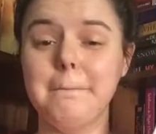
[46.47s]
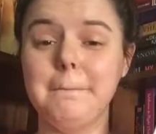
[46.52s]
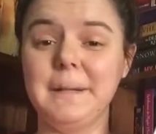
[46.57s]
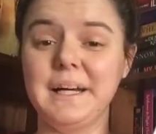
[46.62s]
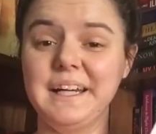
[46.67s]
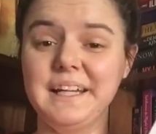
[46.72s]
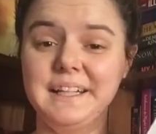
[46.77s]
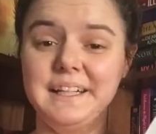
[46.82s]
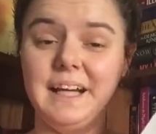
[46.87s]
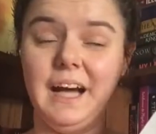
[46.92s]

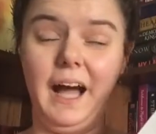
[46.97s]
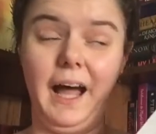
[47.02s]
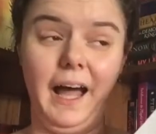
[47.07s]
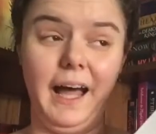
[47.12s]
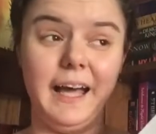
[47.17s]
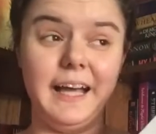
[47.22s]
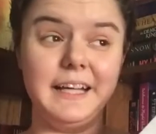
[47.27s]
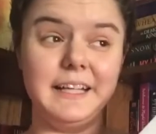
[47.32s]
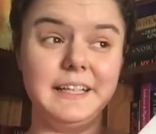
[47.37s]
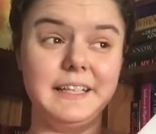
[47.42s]
but
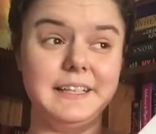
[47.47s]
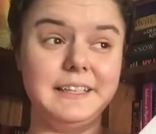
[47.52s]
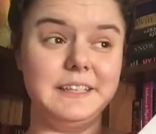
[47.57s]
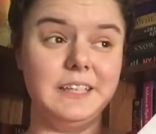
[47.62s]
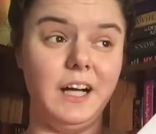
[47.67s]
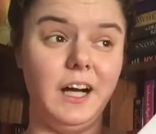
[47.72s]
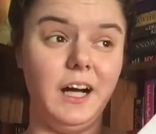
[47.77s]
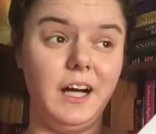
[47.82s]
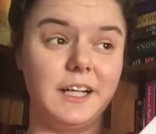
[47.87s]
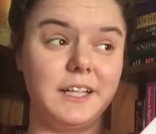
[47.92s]
I
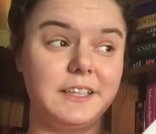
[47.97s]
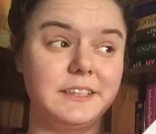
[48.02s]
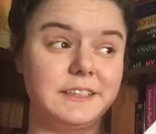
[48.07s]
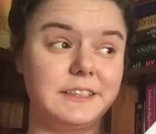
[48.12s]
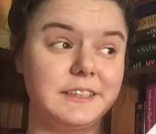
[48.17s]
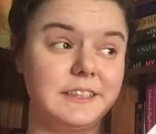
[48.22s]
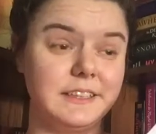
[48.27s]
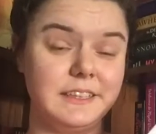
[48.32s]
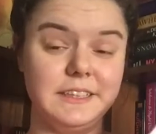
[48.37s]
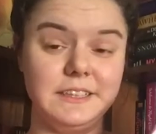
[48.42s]

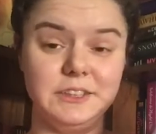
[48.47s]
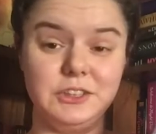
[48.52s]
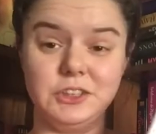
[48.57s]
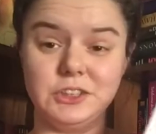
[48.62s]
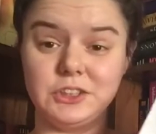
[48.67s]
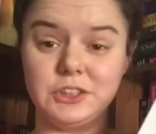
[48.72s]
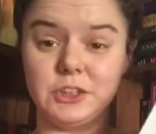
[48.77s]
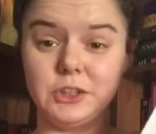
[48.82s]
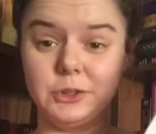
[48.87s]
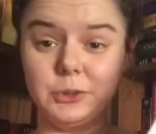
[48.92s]
honestly
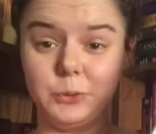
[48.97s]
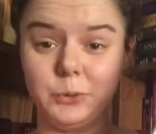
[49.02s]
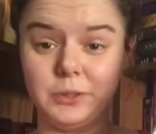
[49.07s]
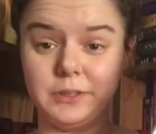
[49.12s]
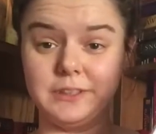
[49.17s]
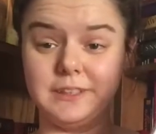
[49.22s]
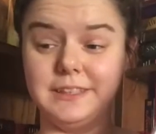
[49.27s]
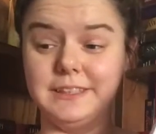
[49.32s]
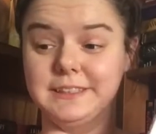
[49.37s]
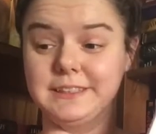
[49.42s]
just
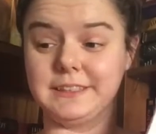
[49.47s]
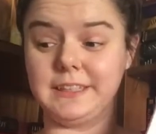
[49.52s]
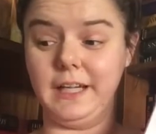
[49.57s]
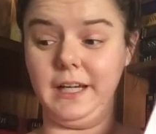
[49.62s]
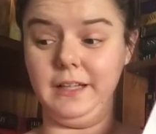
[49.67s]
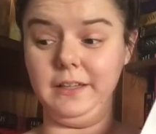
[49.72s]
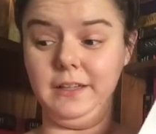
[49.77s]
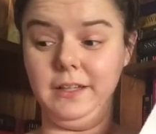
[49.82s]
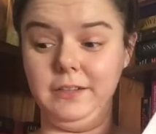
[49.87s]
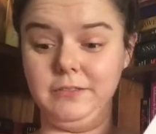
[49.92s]
adored this.
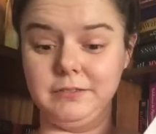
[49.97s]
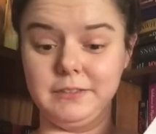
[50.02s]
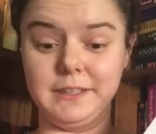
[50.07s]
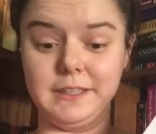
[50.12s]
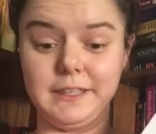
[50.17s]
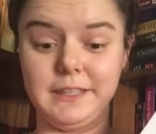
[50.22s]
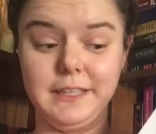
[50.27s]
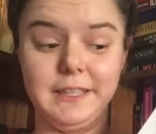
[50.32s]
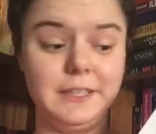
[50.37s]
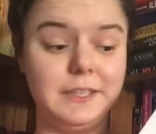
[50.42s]
I loved
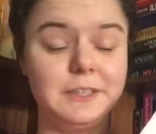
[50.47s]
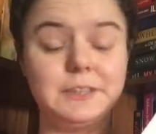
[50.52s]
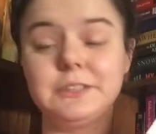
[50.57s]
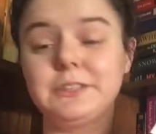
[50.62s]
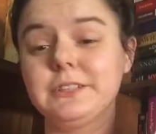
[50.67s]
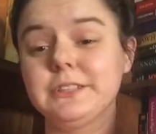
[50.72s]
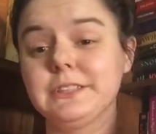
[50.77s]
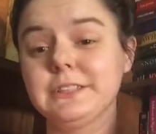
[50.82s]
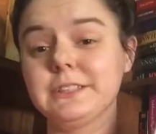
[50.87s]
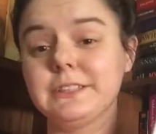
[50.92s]
the
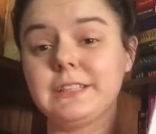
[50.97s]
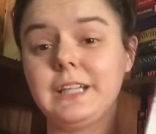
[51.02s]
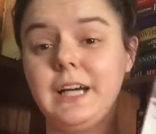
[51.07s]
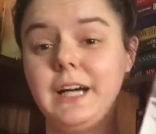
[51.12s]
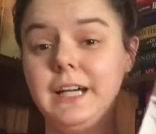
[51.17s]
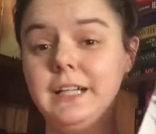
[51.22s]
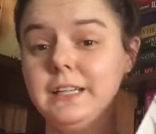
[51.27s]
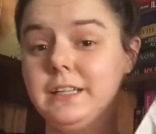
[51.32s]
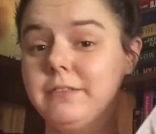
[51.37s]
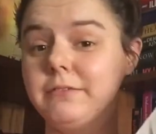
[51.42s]
characters.
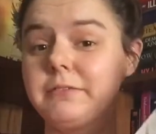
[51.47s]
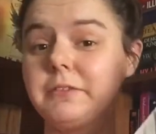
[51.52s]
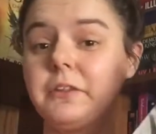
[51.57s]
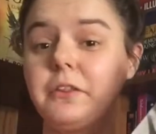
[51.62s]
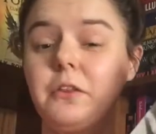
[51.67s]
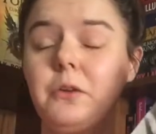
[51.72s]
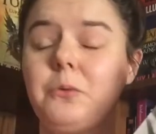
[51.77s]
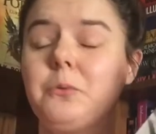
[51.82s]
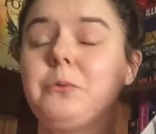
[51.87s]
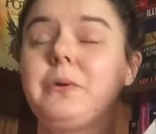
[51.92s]
I loved
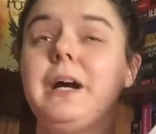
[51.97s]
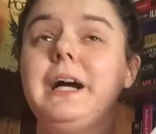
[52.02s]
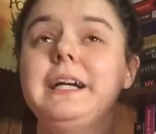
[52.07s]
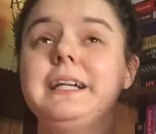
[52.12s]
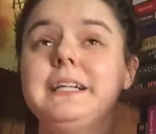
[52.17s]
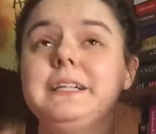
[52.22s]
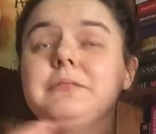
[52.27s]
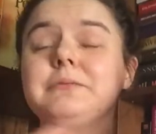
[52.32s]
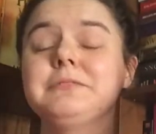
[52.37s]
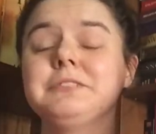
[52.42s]
the
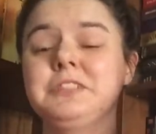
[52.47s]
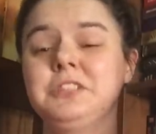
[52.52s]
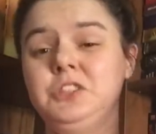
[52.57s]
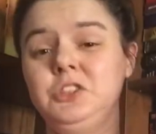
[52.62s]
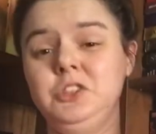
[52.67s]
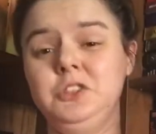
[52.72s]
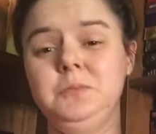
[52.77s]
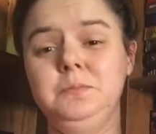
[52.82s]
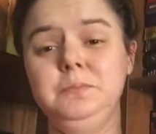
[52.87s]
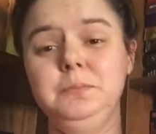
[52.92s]
writing was
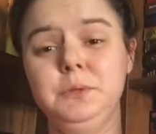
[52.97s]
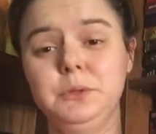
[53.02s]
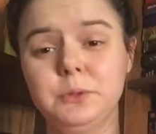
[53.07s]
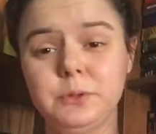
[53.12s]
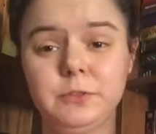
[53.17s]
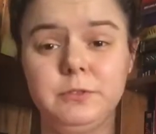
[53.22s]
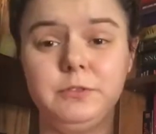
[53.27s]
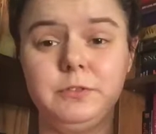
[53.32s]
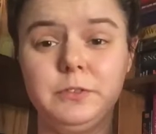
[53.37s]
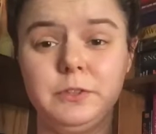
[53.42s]
just
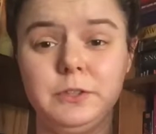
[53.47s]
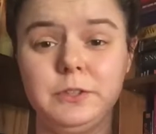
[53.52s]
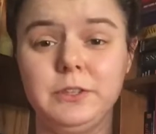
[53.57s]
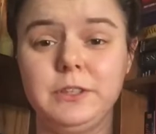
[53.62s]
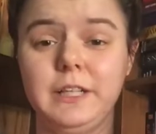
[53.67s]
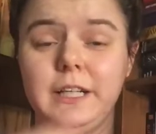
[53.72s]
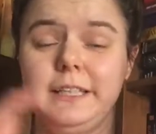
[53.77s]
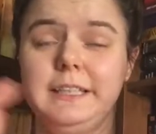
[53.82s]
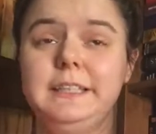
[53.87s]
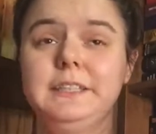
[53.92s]

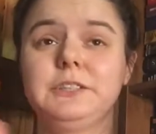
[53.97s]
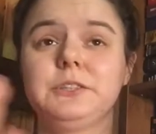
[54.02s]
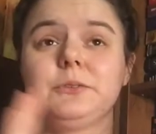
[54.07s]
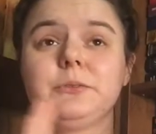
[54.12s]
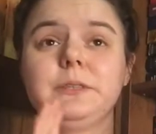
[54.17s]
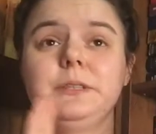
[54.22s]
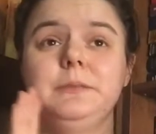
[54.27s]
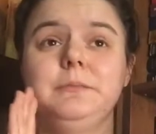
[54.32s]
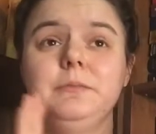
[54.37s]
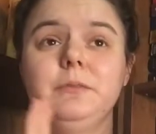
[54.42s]
beautiful. I need to
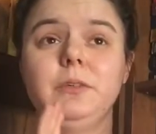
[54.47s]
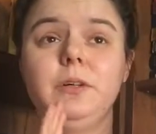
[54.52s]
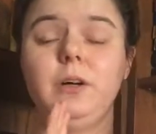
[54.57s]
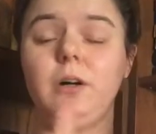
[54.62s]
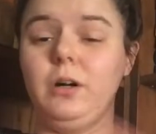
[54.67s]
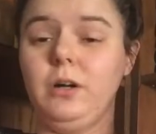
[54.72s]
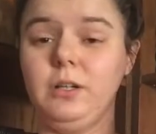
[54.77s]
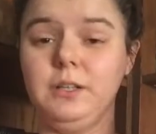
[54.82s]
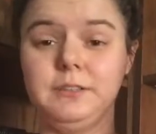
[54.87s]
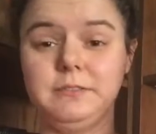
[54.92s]
read
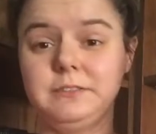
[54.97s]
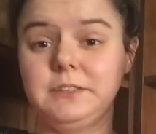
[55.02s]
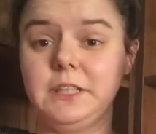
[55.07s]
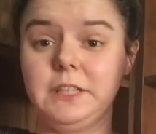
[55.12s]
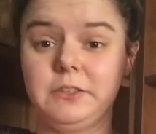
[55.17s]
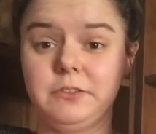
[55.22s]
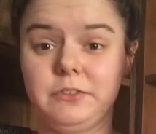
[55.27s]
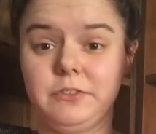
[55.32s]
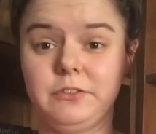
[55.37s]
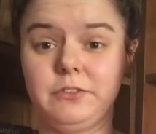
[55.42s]
all of
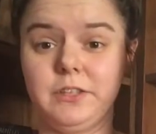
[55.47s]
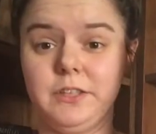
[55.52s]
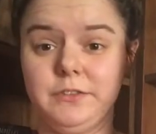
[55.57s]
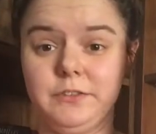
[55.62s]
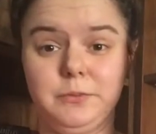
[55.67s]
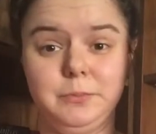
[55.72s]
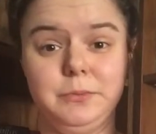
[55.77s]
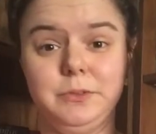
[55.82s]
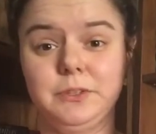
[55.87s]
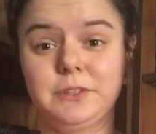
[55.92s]
Jay
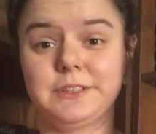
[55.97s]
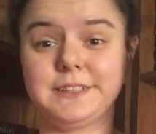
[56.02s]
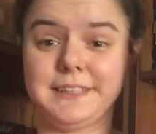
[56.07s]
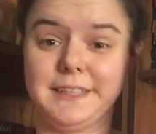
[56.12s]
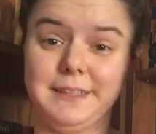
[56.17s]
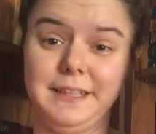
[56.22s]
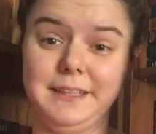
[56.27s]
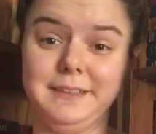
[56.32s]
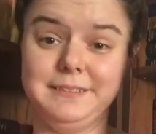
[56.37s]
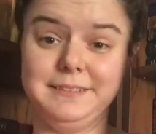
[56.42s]
Kristoff's books.
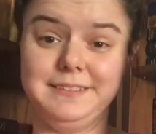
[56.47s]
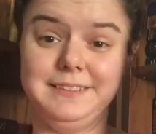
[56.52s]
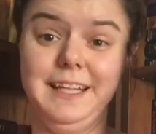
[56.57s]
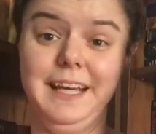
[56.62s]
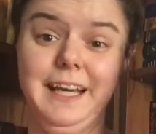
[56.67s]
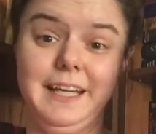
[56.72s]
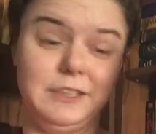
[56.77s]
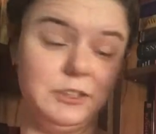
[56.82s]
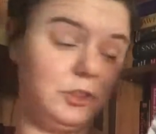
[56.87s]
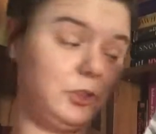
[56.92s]
I
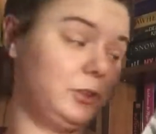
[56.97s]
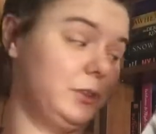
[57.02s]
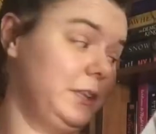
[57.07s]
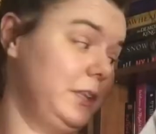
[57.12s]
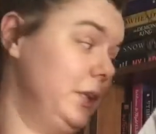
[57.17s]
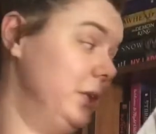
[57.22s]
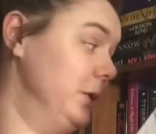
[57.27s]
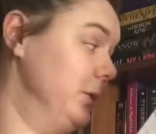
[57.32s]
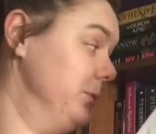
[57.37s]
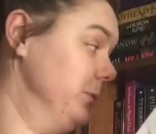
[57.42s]

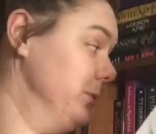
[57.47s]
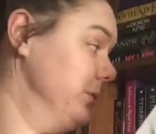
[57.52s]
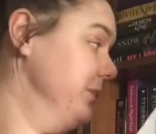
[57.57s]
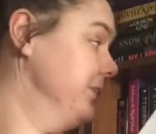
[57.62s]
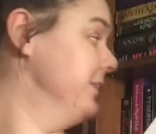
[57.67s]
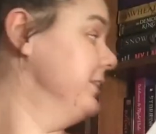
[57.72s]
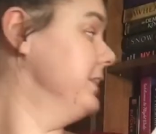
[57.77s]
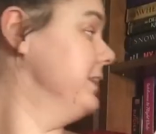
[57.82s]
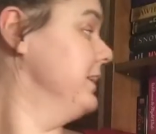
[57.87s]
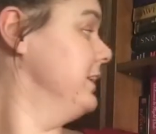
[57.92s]
actually
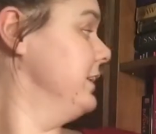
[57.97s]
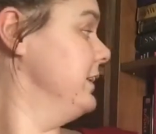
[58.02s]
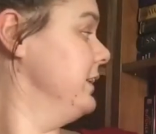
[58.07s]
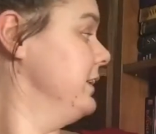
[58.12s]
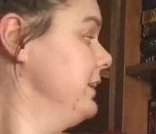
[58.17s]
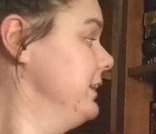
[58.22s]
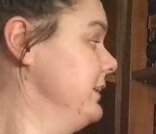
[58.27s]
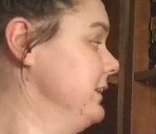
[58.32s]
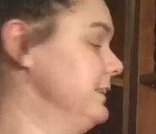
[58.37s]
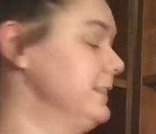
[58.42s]
own
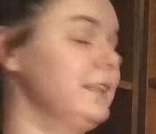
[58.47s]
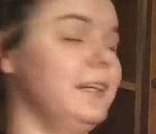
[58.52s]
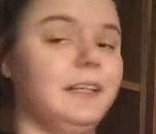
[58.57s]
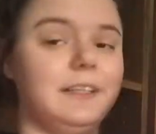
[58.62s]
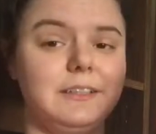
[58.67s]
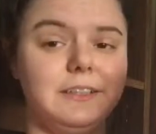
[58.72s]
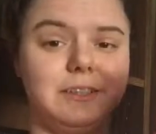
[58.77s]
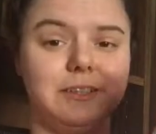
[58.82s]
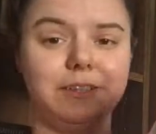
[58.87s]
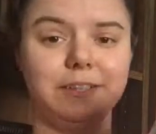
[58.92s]
his
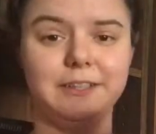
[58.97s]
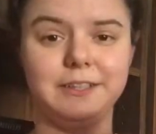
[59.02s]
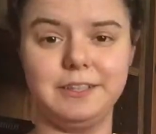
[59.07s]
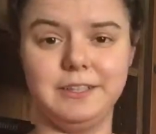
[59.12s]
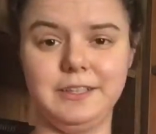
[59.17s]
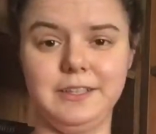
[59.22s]
other